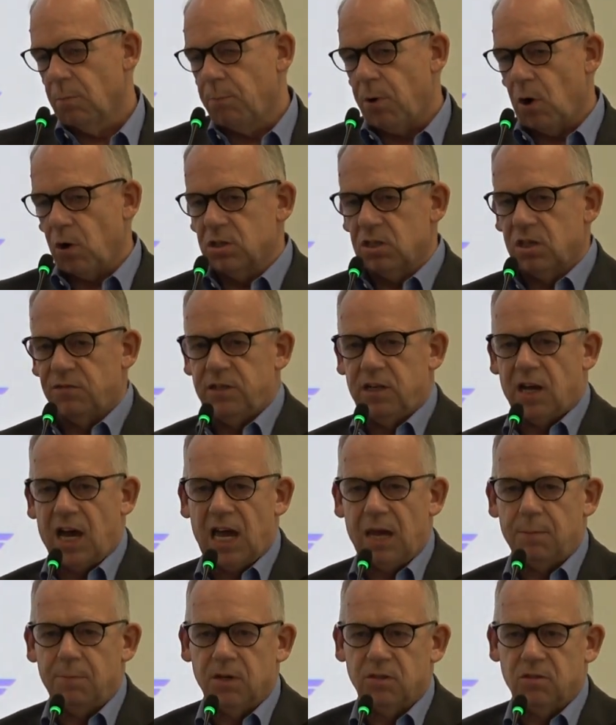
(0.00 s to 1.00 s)
box of
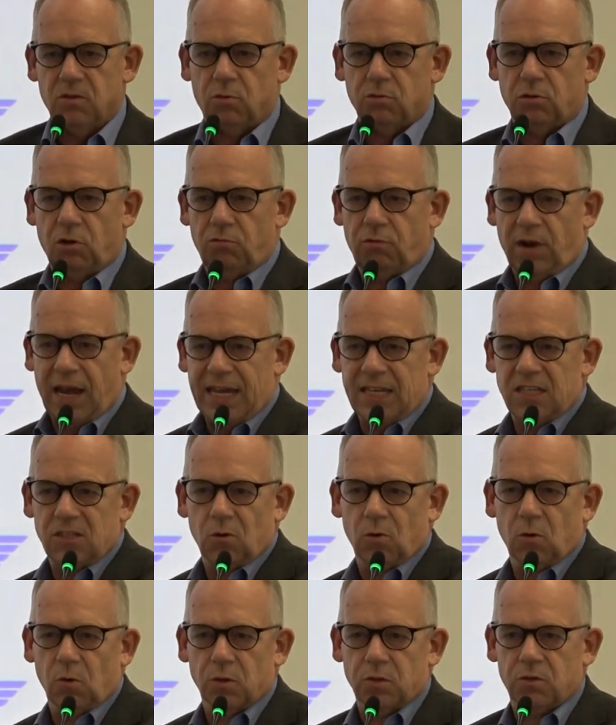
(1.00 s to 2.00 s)
diamonds or a
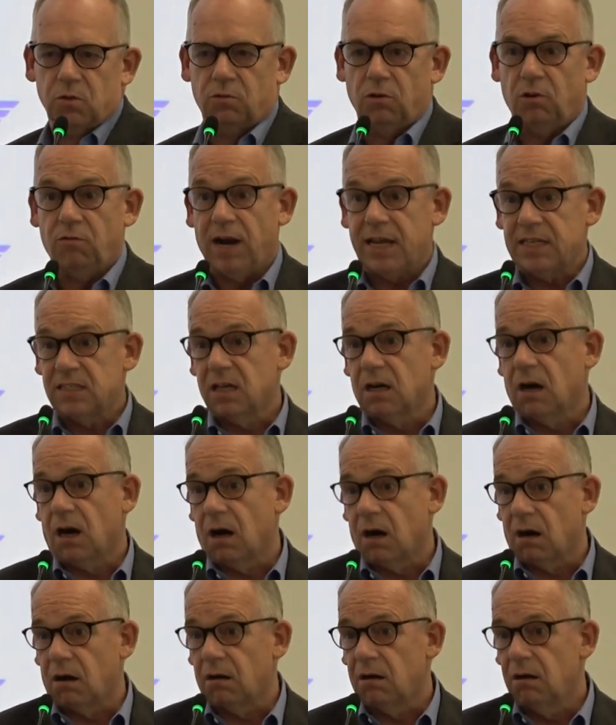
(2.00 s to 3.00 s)
racehorse or a race
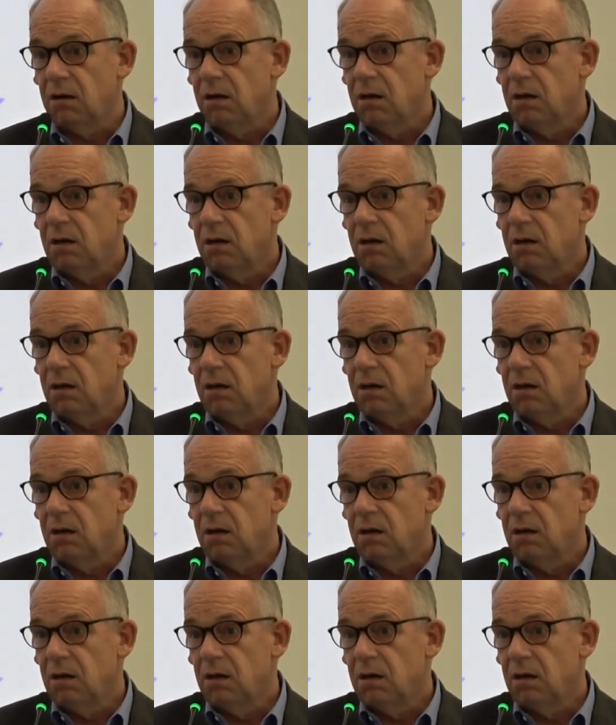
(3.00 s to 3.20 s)
car,